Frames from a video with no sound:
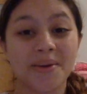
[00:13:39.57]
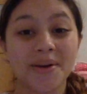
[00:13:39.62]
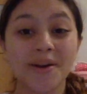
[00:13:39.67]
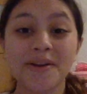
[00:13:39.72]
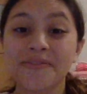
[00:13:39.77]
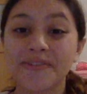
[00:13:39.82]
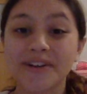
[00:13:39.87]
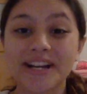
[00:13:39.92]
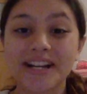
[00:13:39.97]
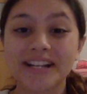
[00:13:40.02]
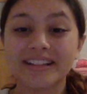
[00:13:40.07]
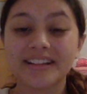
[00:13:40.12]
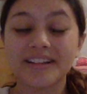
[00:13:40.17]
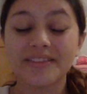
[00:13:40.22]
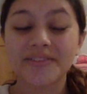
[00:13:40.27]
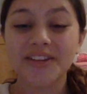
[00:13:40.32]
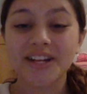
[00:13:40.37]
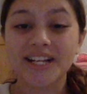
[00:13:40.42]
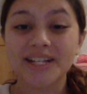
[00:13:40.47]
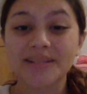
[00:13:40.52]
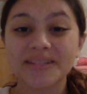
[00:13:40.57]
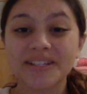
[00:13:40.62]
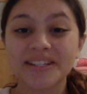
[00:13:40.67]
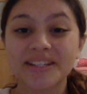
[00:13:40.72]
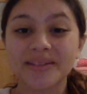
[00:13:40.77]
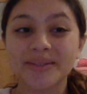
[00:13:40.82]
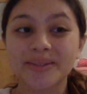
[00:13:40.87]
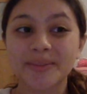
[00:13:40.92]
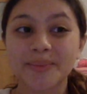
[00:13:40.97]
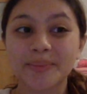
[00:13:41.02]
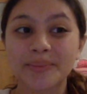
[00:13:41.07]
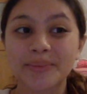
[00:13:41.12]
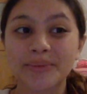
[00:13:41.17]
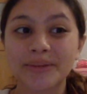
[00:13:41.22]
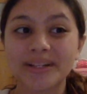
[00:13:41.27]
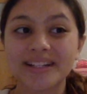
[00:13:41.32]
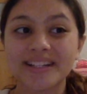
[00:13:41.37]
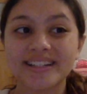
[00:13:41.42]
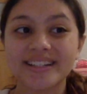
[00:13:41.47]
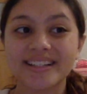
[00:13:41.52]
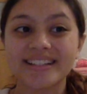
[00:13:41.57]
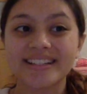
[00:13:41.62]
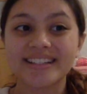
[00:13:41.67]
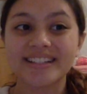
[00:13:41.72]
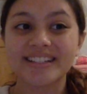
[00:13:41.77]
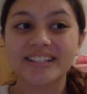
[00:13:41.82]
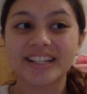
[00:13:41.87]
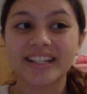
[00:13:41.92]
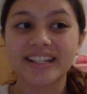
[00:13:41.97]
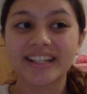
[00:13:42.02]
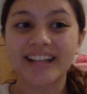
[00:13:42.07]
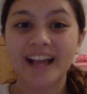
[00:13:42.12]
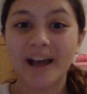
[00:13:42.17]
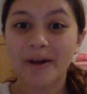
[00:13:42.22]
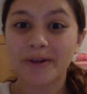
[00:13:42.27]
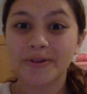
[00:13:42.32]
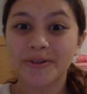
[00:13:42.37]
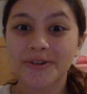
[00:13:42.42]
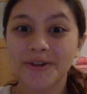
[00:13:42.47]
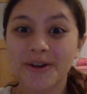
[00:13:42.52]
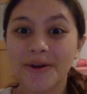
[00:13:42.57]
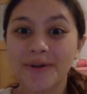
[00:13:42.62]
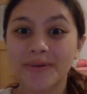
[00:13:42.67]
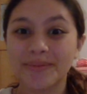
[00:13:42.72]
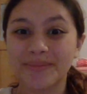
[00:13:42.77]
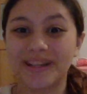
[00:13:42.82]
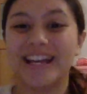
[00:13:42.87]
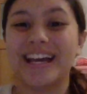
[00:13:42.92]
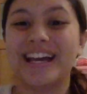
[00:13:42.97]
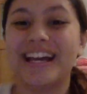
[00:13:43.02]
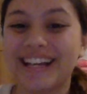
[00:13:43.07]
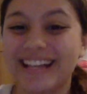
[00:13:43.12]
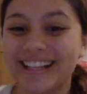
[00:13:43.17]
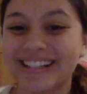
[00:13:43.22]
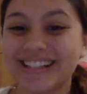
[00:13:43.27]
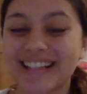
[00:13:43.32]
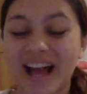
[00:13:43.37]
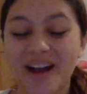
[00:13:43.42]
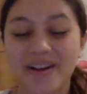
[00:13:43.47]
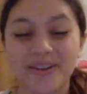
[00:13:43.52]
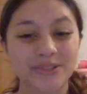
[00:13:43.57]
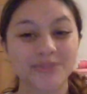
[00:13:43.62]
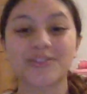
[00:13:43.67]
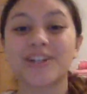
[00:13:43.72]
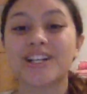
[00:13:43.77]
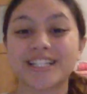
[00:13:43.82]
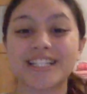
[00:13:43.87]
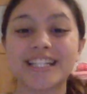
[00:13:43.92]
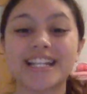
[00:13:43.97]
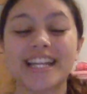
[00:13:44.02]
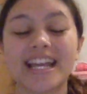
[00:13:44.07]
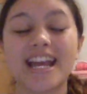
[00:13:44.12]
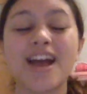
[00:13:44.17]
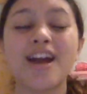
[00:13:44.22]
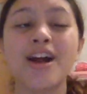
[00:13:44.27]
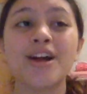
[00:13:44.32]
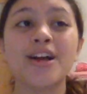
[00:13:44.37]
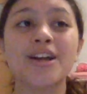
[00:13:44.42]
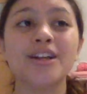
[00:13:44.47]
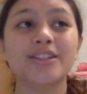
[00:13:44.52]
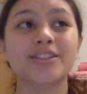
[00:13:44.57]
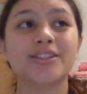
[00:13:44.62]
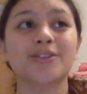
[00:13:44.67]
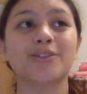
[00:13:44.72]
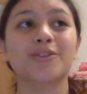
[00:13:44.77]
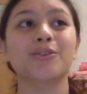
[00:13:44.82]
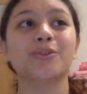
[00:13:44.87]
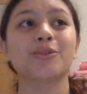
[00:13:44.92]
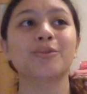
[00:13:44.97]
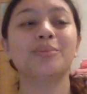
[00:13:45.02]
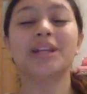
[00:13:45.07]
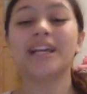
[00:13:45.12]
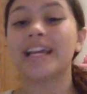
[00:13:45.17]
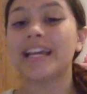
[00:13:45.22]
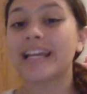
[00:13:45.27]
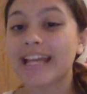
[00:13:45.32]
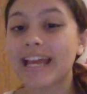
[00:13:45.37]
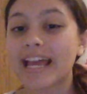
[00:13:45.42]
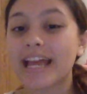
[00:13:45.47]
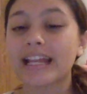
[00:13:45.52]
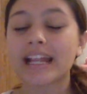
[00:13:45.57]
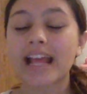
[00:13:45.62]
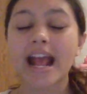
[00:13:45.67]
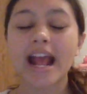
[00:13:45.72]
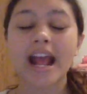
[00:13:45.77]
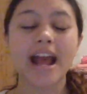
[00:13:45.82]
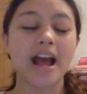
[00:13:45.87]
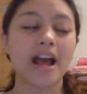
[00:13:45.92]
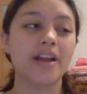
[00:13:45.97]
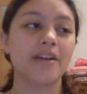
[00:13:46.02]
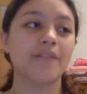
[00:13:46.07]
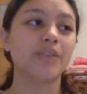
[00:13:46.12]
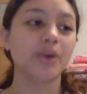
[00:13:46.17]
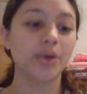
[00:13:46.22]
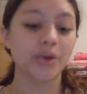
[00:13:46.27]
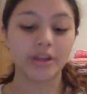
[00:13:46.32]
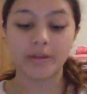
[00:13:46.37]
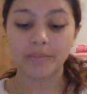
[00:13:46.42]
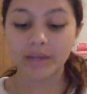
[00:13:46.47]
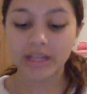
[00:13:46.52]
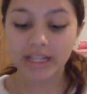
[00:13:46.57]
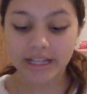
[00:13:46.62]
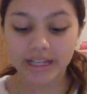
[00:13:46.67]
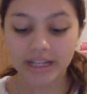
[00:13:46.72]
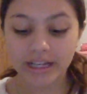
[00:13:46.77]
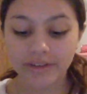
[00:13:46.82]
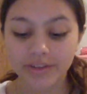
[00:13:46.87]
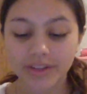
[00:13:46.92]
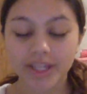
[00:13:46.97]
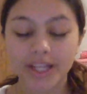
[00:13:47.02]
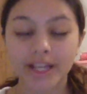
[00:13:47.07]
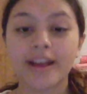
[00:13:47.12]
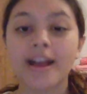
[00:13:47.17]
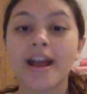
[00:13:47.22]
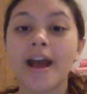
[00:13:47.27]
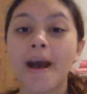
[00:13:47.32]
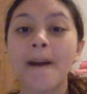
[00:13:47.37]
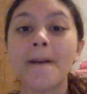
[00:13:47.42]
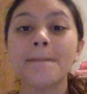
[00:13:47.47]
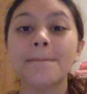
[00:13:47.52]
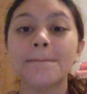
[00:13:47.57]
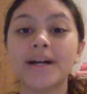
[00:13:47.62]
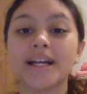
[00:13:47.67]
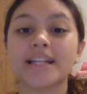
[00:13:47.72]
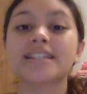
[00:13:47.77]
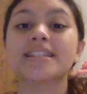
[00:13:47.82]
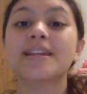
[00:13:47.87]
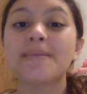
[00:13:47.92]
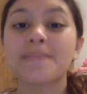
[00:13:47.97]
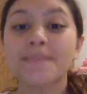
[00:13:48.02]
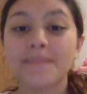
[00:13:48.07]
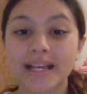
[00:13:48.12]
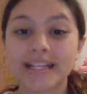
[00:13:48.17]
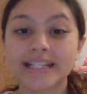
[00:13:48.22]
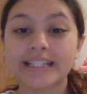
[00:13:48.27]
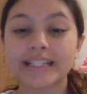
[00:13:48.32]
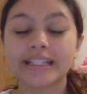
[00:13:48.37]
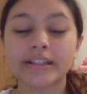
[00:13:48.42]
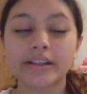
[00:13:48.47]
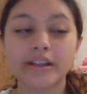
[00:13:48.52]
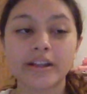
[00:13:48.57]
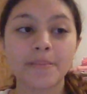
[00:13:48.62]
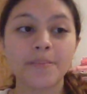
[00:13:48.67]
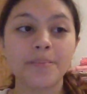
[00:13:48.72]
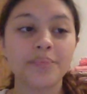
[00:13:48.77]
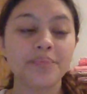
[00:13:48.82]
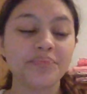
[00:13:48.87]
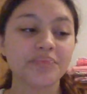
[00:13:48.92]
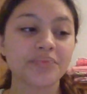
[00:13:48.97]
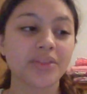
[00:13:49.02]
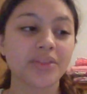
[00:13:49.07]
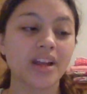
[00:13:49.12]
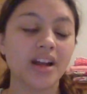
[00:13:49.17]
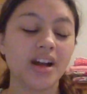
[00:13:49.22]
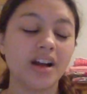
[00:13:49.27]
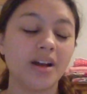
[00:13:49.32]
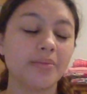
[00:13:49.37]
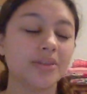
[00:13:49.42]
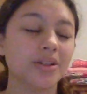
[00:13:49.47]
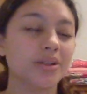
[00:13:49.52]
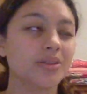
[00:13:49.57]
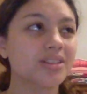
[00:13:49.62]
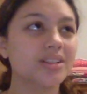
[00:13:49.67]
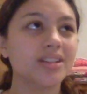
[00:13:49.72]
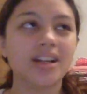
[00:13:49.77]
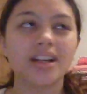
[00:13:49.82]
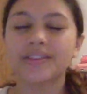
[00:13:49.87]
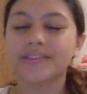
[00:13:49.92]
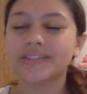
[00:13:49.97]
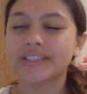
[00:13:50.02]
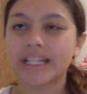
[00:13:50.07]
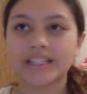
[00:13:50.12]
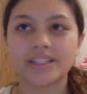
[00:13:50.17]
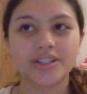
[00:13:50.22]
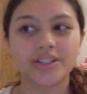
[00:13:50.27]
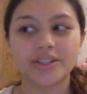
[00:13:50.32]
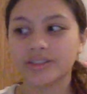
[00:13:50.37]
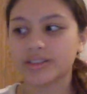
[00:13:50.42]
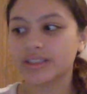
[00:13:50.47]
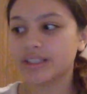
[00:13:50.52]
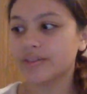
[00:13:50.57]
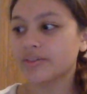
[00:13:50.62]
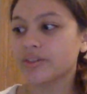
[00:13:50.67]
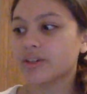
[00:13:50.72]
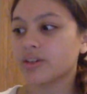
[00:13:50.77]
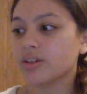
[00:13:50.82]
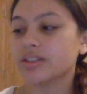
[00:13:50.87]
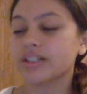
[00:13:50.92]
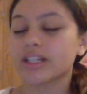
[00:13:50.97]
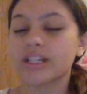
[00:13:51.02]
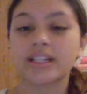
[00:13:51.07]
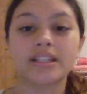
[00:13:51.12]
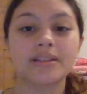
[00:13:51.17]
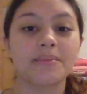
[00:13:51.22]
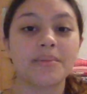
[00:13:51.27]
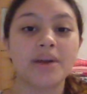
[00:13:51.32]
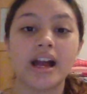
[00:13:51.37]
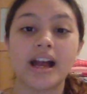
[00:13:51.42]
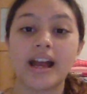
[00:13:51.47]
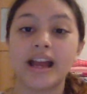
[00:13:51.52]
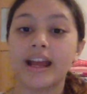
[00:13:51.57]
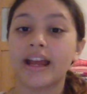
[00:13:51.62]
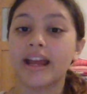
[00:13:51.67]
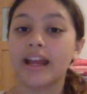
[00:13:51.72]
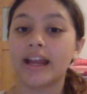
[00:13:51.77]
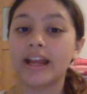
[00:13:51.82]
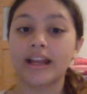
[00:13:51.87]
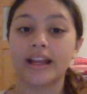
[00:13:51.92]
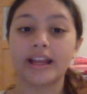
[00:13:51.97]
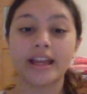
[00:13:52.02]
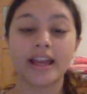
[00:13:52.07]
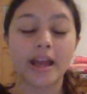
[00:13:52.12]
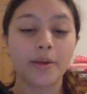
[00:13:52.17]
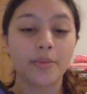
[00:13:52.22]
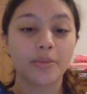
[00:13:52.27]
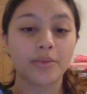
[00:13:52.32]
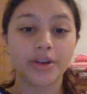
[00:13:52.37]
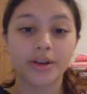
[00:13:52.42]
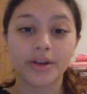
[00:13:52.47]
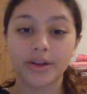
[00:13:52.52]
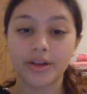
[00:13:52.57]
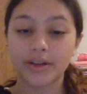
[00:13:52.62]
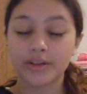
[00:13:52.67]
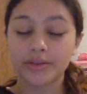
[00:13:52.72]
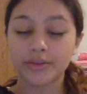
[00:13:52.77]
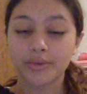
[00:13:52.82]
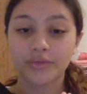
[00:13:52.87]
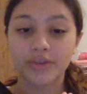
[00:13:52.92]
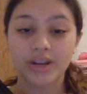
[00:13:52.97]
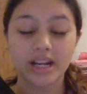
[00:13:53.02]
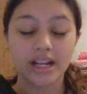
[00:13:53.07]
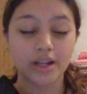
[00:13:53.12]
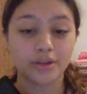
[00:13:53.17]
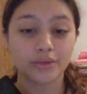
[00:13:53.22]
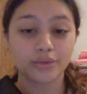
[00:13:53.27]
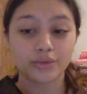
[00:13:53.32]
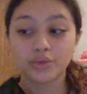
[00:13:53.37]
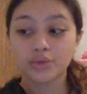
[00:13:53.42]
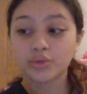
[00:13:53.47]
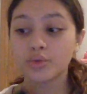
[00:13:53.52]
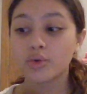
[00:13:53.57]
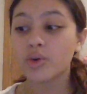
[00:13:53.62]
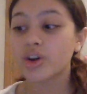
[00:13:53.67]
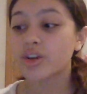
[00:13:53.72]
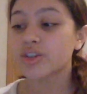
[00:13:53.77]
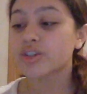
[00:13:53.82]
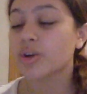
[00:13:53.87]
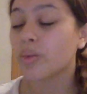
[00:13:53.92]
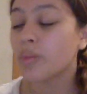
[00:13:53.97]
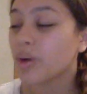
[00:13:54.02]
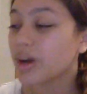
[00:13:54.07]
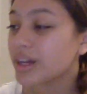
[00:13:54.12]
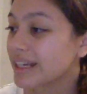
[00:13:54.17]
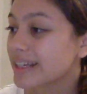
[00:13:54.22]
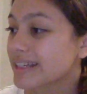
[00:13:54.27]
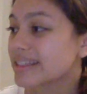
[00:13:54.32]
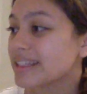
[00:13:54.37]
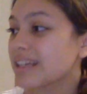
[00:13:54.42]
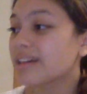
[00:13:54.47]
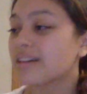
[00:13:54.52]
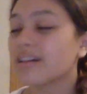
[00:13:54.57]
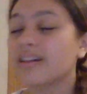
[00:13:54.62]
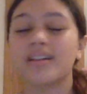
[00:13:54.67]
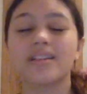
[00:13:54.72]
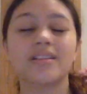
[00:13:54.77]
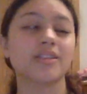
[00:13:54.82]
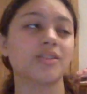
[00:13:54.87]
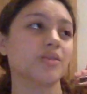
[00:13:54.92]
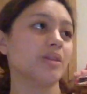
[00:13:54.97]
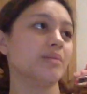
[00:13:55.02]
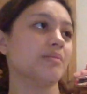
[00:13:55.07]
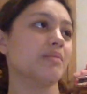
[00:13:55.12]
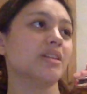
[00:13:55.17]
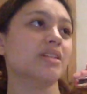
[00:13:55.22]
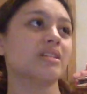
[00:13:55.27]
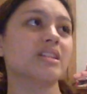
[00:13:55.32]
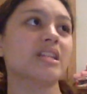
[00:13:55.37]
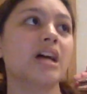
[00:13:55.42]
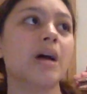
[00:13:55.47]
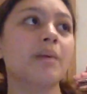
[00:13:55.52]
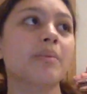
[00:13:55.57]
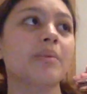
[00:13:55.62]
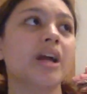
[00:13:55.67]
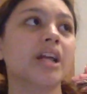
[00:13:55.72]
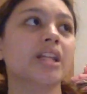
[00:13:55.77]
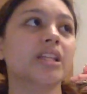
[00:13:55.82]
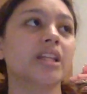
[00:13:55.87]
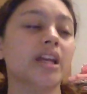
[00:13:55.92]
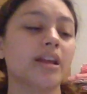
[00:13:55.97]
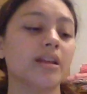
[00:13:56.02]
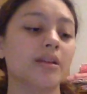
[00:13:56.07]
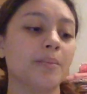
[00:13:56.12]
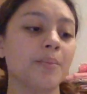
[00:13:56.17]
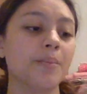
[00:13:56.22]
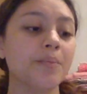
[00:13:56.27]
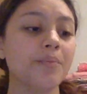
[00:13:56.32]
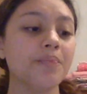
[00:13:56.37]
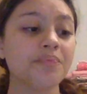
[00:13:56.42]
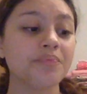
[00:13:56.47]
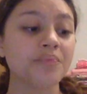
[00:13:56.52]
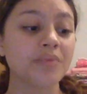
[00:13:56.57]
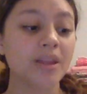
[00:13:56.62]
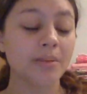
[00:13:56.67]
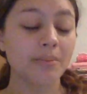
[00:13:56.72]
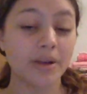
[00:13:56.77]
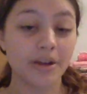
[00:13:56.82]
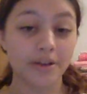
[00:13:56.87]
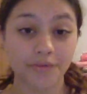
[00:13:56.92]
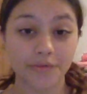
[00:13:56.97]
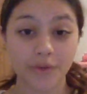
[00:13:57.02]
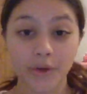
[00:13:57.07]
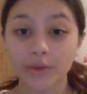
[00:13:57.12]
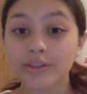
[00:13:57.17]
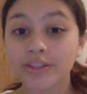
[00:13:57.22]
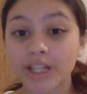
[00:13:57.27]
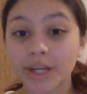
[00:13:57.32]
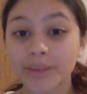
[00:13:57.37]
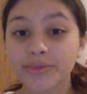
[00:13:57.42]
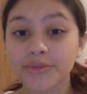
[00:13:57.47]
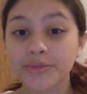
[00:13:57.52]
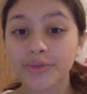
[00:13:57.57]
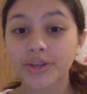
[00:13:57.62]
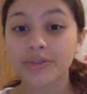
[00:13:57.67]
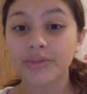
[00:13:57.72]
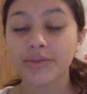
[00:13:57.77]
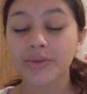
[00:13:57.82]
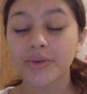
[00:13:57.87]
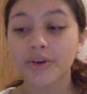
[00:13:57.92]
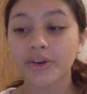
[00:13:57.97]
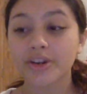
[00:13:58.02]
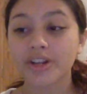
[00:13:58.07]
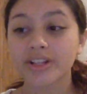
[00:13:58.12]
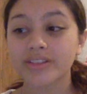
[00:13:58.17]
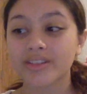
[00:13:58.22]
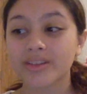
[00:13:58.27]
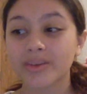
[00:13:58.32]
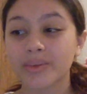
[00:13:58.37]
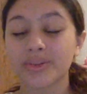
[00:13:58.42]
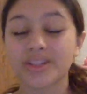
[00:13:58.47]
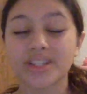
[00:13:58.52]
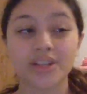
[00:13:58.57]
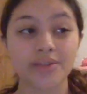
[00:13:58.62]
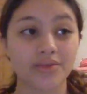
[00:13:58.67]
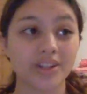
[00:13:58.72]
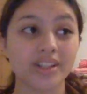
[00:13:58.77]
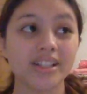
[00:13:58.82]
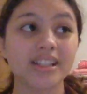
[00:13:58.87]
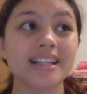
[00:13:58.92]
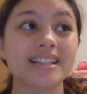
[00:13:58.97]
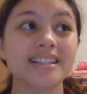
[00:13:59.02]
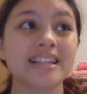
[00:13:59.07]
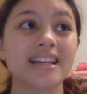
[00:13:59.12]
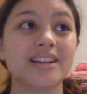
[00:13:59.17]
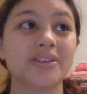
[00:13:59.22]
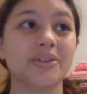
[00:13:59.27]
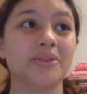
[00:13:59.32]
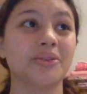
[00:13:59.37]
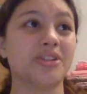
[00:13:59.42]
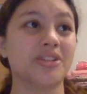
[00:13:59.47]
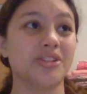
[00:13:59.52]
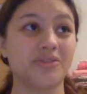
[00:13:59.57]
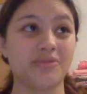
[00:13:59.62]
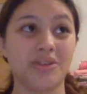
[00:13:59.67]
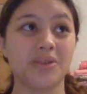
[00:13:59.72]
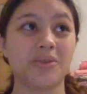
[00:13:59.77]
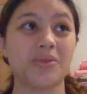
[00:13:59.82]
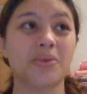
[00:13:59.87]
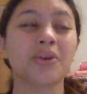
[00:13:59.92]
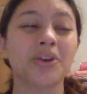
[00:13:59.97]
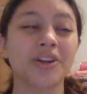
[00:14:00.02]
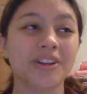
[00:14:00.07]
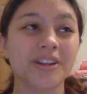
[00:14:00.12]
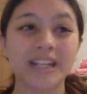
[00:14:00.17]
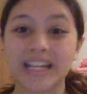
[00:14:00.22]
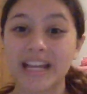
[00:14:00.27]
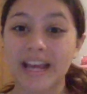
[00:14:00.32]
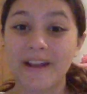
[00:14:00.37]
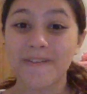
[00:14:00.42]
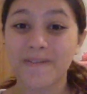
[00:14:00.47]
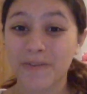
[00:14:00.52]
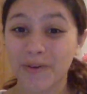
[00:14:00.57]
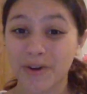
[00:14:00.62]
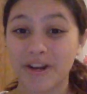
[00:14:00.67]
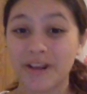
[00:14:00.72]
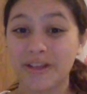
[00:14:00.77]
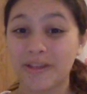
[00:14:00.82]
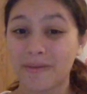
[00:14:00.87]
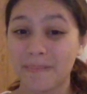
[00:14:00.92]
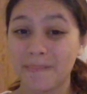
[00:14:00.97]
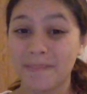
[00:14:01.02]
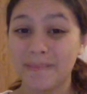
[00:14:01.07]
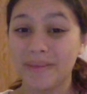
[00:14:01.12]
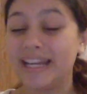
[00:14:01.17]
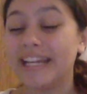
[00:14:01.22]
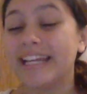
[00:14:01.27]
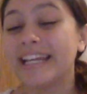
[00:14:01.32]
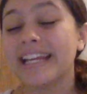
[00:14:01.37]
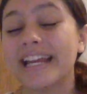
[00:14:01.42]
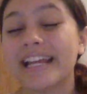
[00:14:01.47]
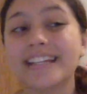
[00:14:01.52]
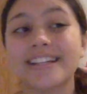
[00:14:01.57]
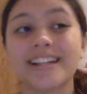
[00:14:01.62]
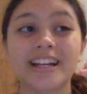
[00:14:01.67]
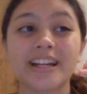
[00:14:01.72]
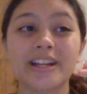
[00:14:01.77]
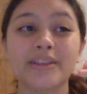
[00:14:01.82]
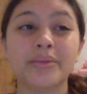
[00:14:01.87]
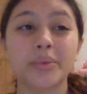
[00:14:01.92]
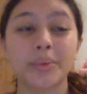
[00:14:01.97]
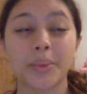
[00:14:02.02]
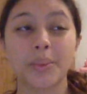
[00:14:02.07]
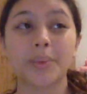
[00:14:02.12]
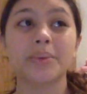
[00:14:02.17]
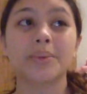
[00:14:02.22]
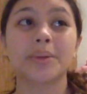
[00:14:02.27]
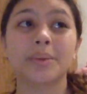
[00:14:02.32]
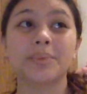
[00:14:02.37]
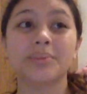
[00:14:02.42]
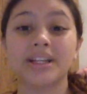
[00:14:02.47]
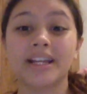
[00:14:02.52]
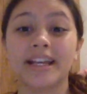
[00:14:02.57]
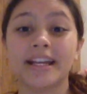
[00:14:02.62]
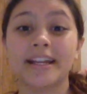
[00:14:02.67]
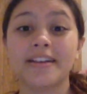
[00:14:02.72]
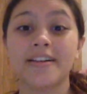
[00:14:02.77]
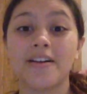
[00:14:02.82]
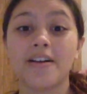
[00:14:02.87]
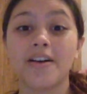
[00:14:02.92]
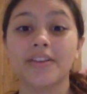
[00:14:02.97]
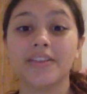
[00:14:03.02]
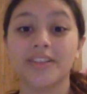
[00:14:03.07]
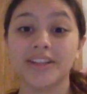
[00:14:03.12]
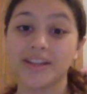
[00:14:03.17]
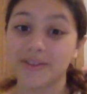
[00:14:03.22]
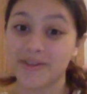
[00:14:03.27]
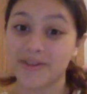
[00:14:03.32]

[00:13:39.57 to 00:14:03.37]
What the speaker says: Quite frankly, if you ask me, that was a pretty shitty outro because I was rushing to play again and vote in the meeting and everything. But basically, there's a lot of technical difficulties. My camera ran out of storage on one SD card, so I messed up. And then my phone stopped screen recording, so then once I realized that, it only screen recorded again for another minute, and not even when we played on the